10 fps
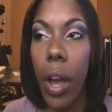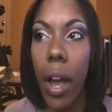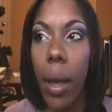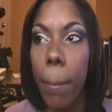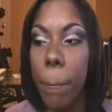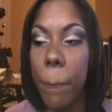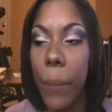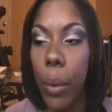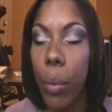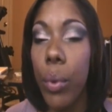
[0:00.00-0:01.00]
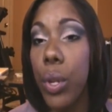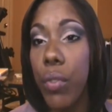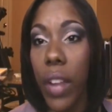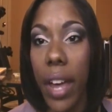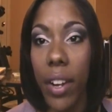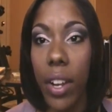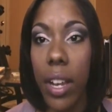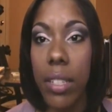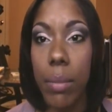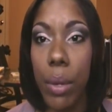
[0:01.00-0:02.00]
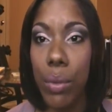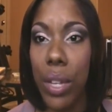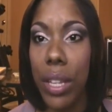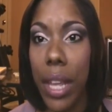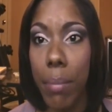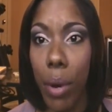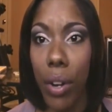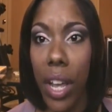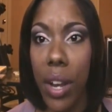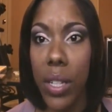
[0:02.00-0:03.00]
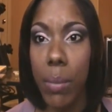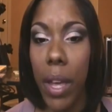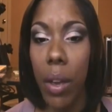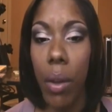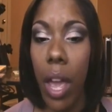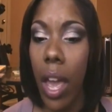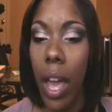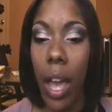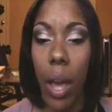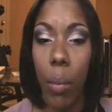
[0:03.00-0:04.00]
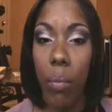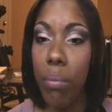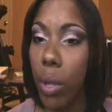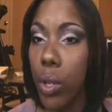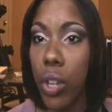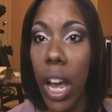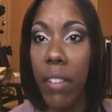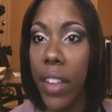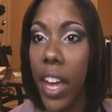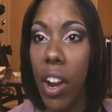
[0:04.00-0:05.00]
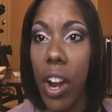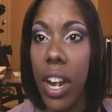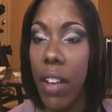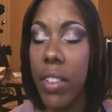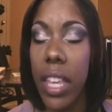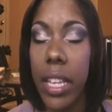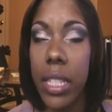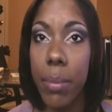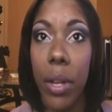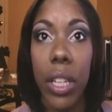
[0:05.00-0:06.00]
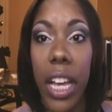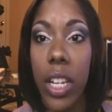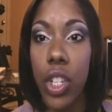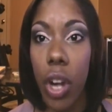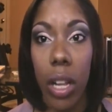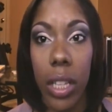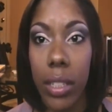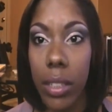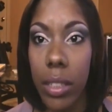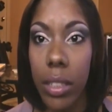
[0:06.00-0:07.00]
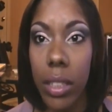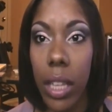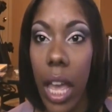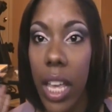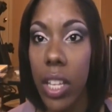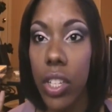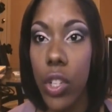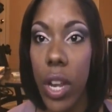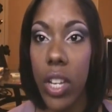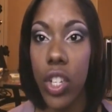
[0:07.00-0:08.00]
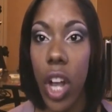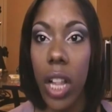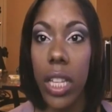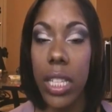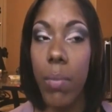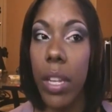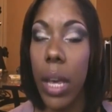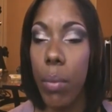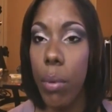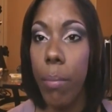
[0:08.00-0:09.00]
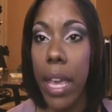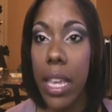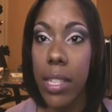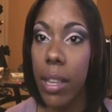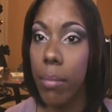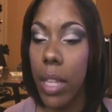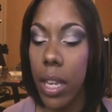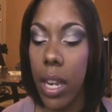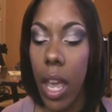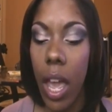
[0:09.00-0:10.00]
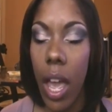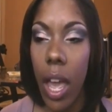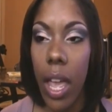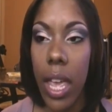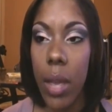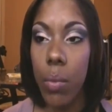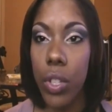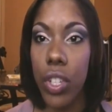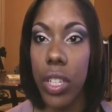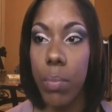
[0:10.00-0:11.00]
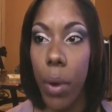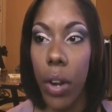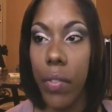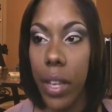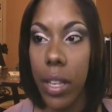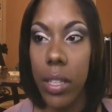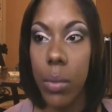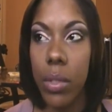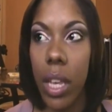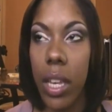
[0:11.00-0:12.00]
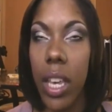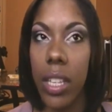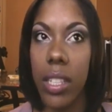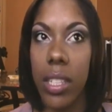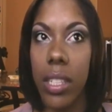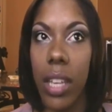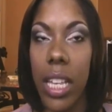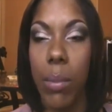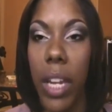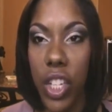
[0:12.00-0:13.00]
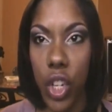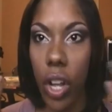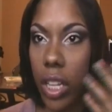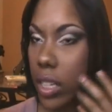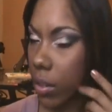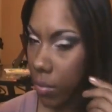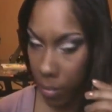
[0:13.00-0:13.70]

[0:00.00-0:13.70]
Um, or when you flat iron your hair, sometimes you get that burnt hair smell. Blow dry, flat iron, everything smelled like chocolate, like straight chocolate. Smelled like we were baking something it was just perfect because it was like, yes, I smell like chocolate.